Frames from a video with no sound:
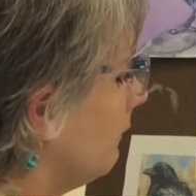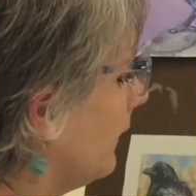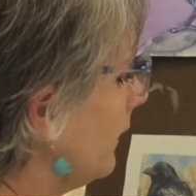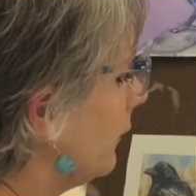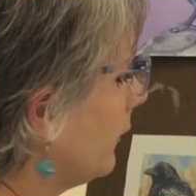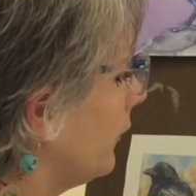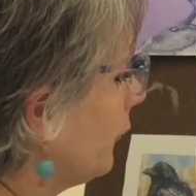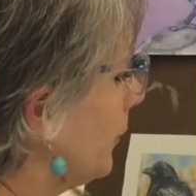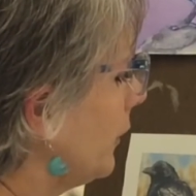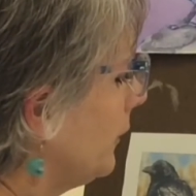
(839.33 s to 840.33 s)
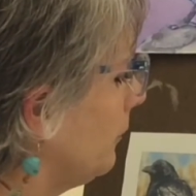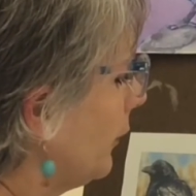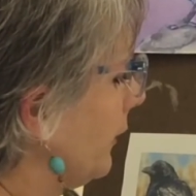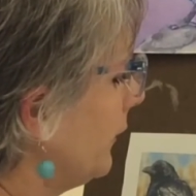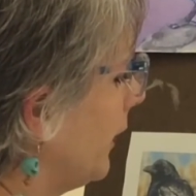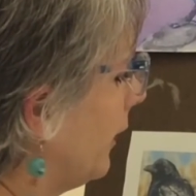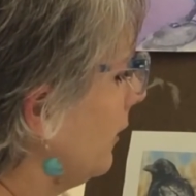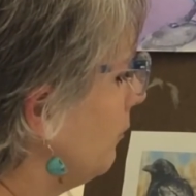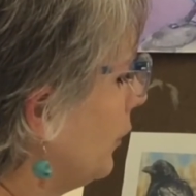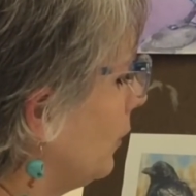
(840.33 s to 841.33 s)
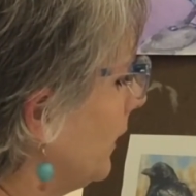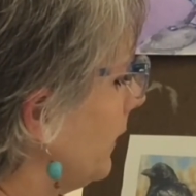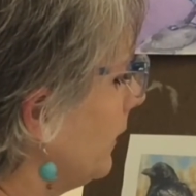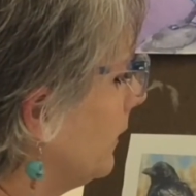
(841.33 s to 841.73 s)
feathers. Just put your brush down and pull it